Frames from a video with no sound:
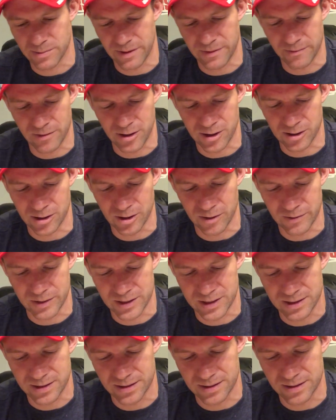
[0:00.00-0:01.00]
to my Vaughn glove,
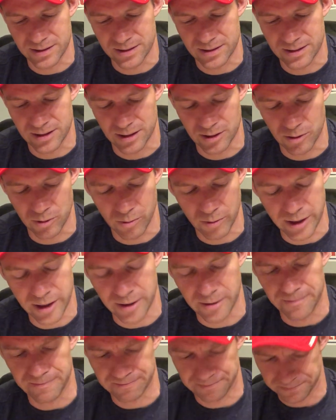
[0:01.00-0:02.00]
it's a little
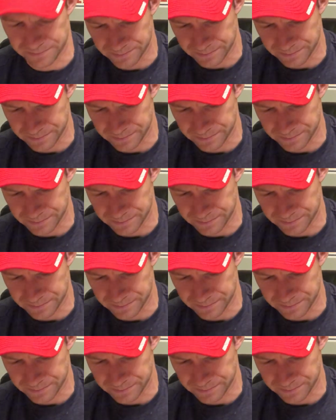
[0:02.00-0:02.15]
weird.